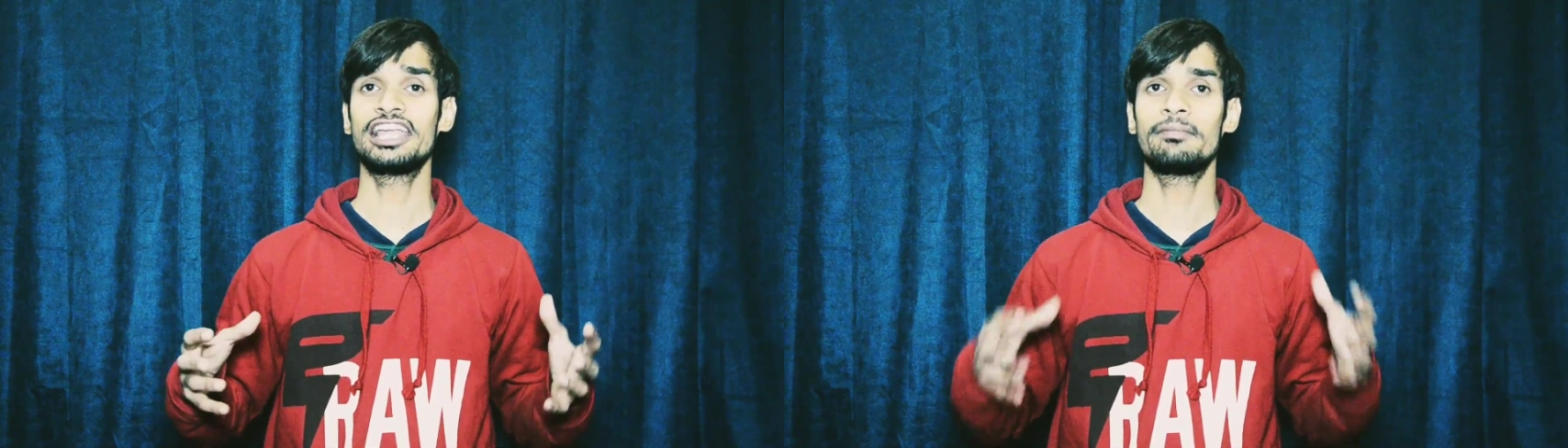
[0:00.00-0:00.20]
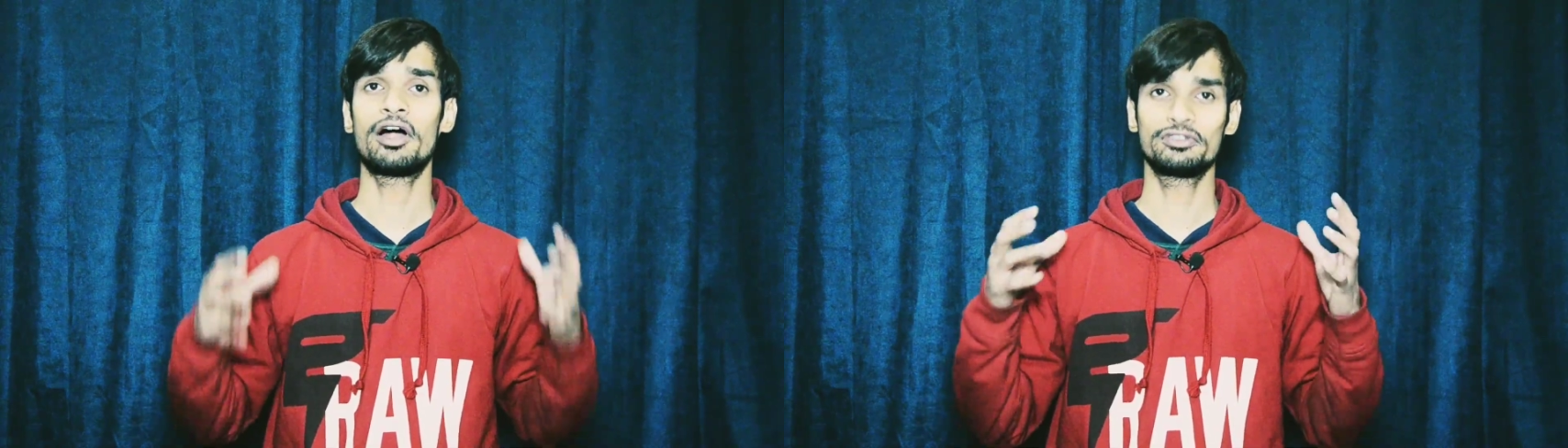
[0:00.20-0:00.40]

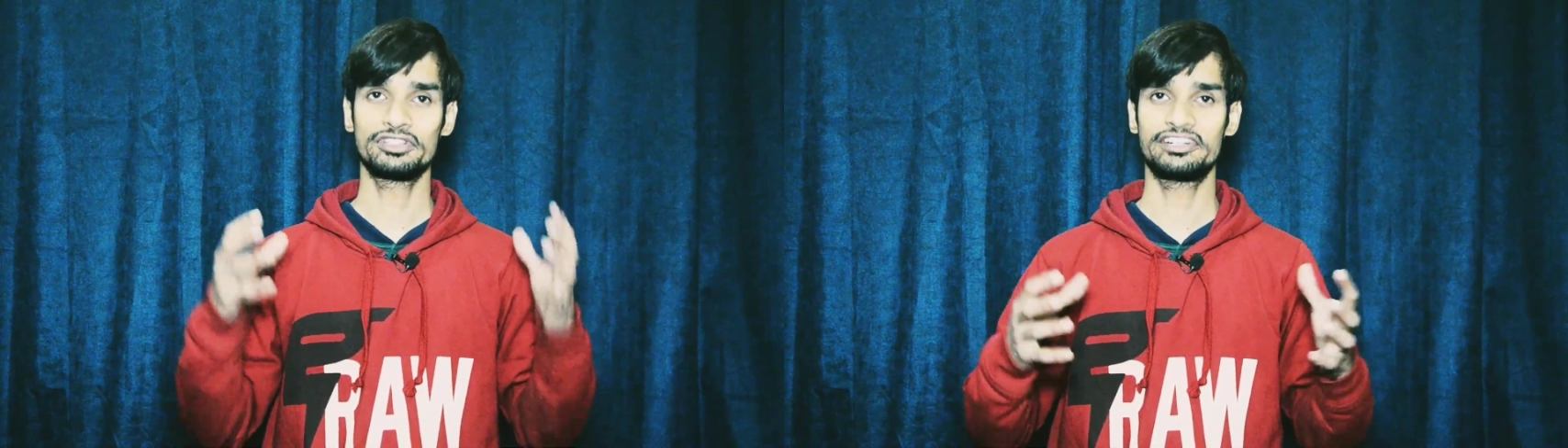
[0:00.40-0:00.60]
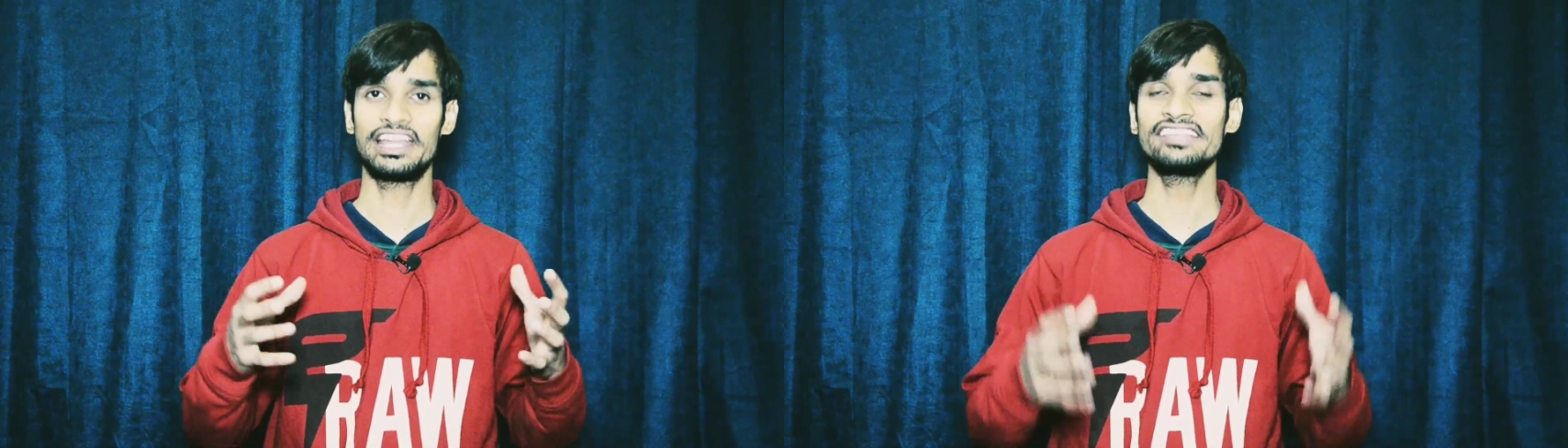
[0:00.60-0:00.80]
about
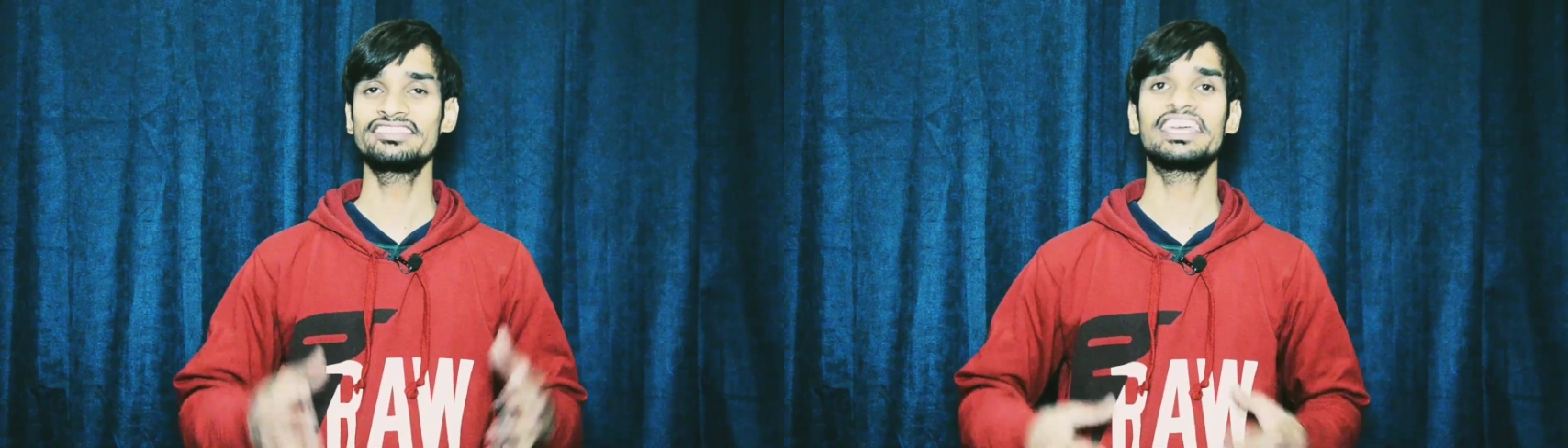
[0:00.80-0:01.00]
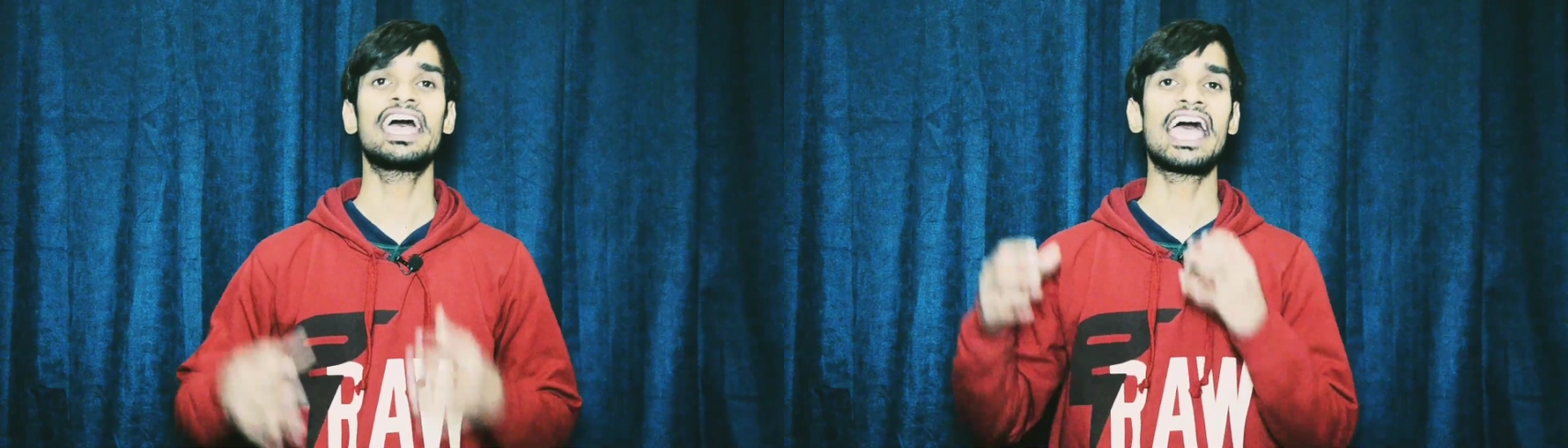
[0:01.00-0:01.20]
the
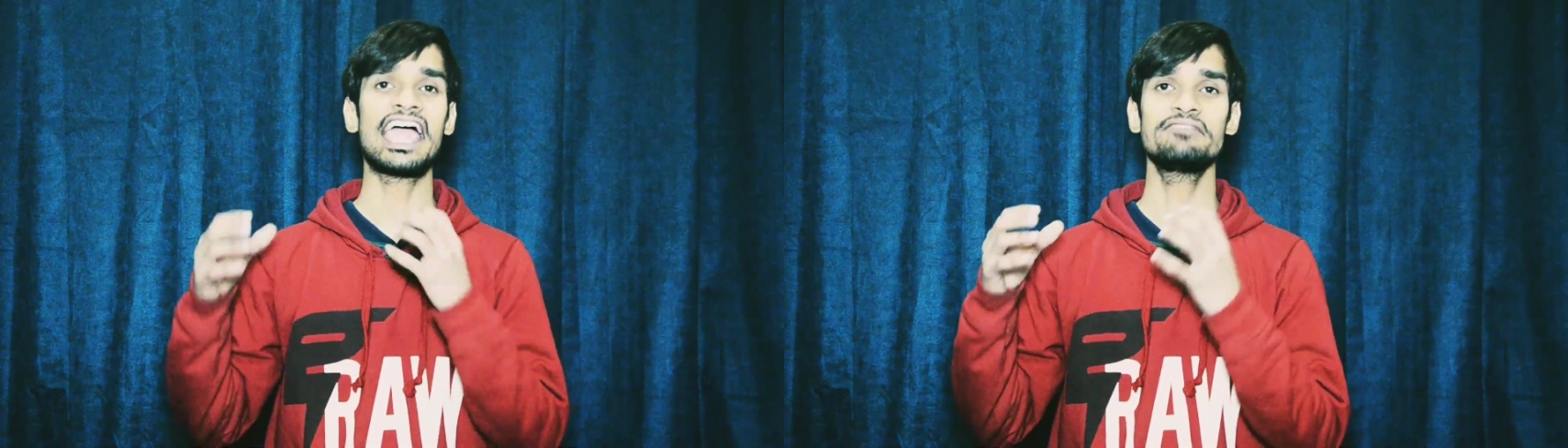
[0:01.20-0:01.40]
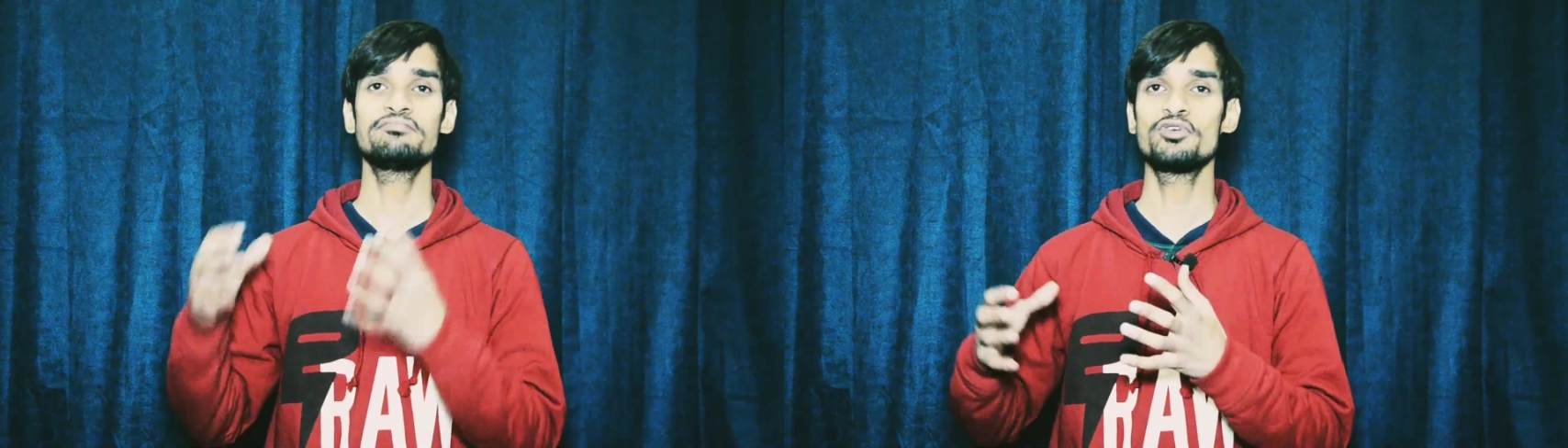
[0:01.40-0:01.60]
rest
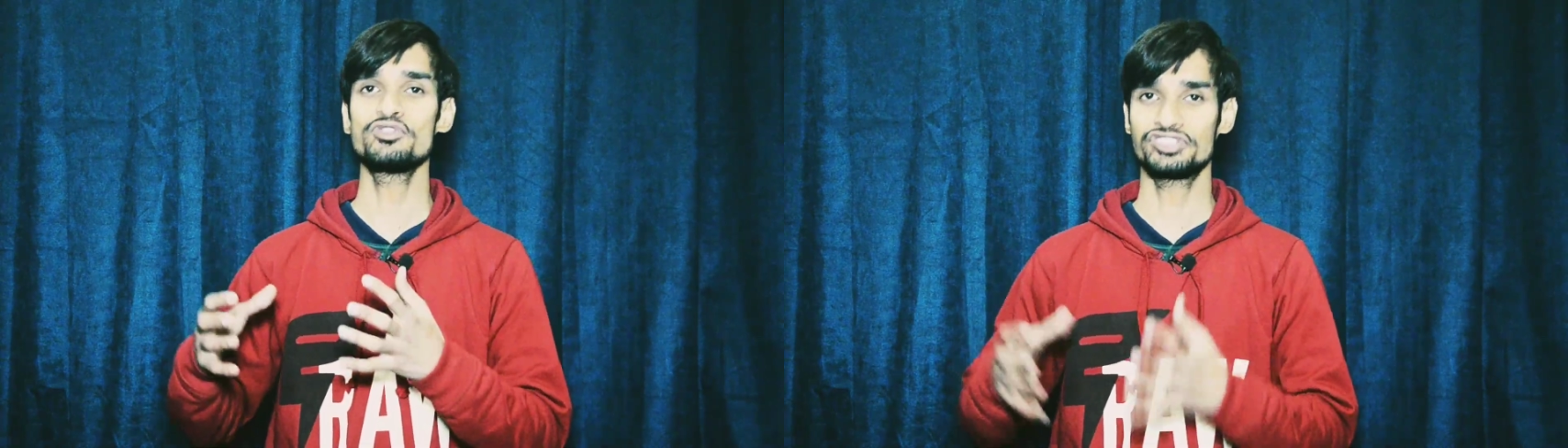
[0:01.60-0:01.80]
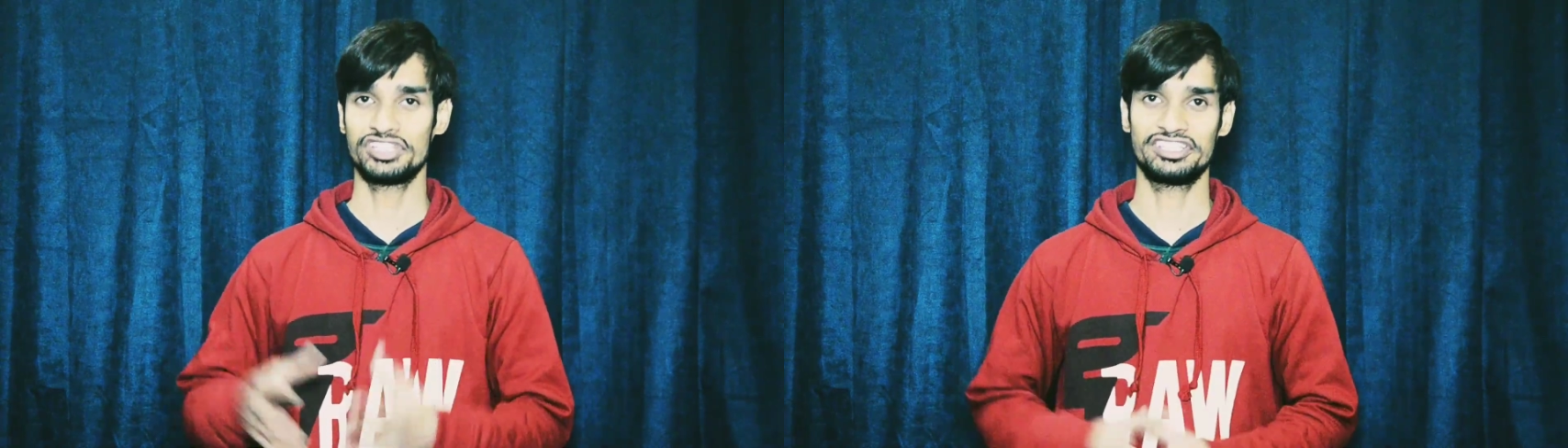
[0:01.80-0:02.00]
and
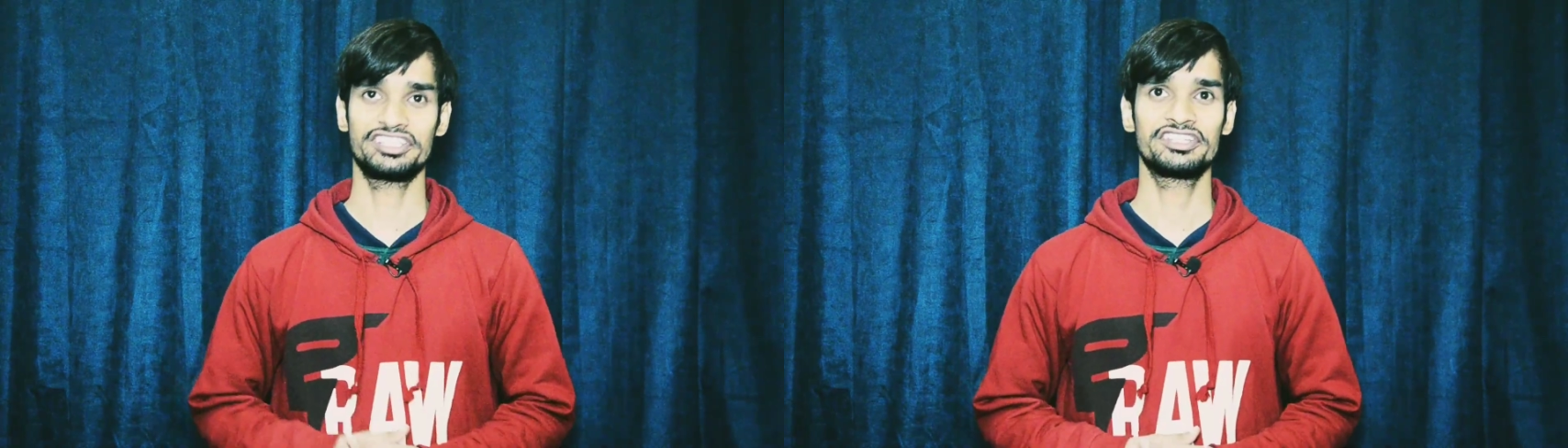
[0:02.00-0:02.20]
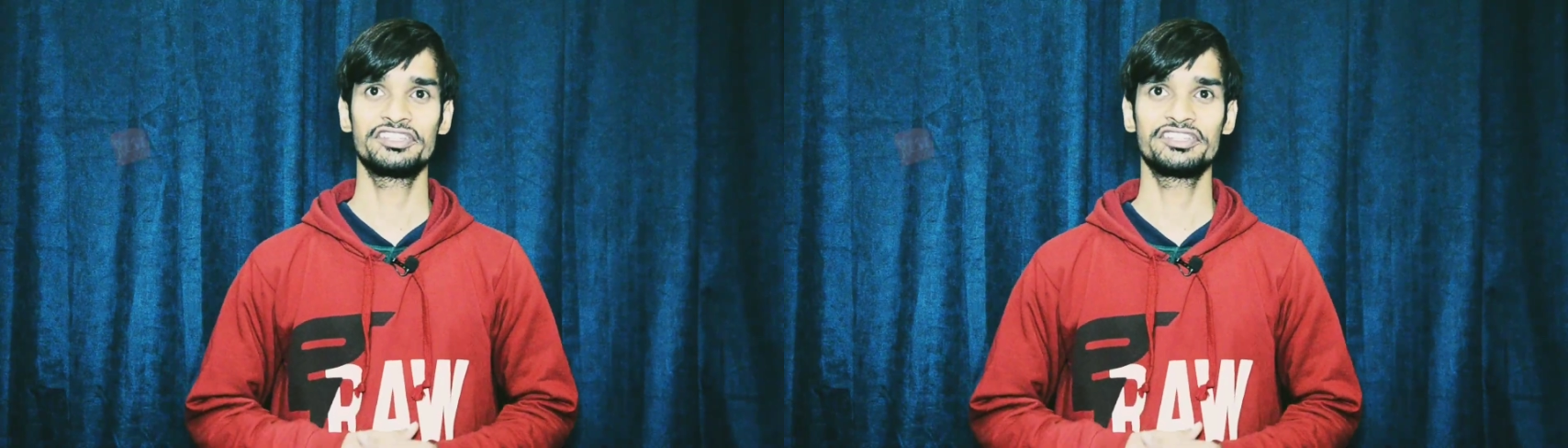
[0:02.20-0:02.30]
motion.